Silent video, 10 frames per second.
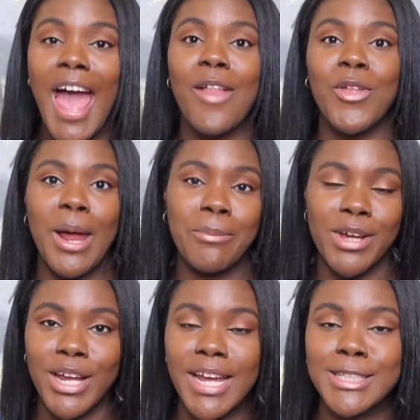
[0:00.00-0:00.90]
And then I'm
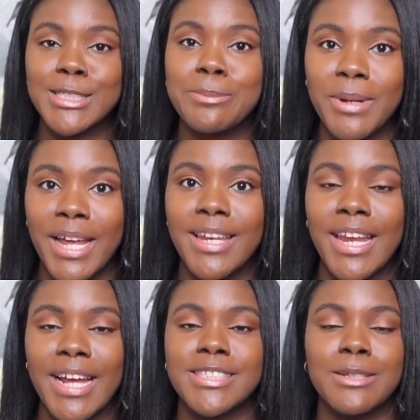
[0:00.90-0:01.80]
going to explain
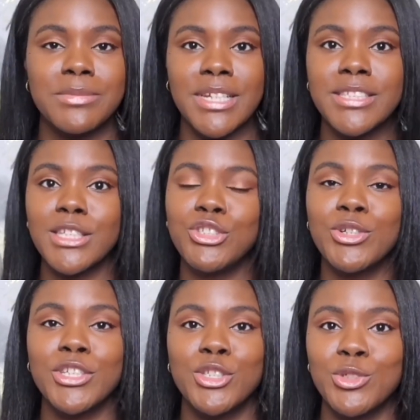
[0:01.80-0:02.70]
like some things that
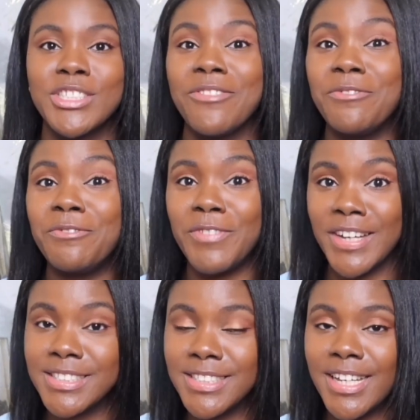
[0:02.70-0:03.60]
you can do to
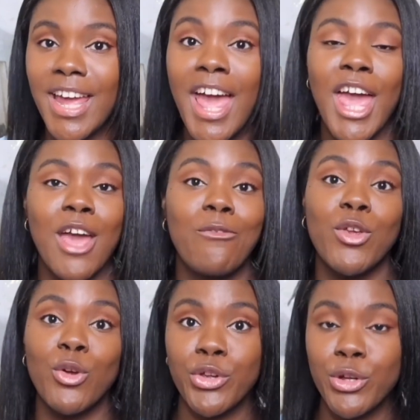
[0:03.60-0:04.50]
fix it if
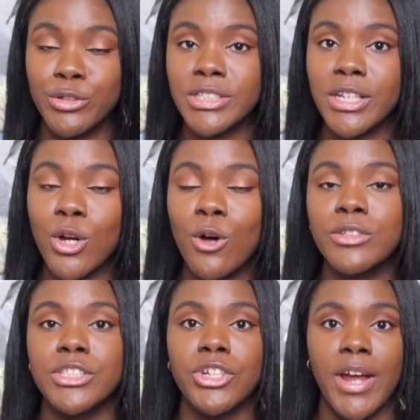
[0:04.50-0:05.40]
you use
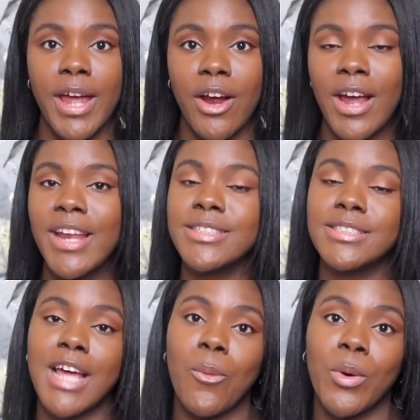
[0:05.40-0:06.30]
silicones in your hair and
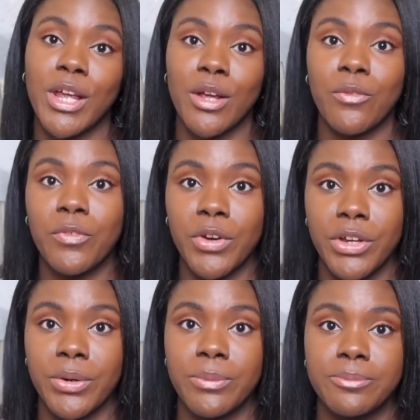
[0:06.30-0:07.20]
it's not working for you.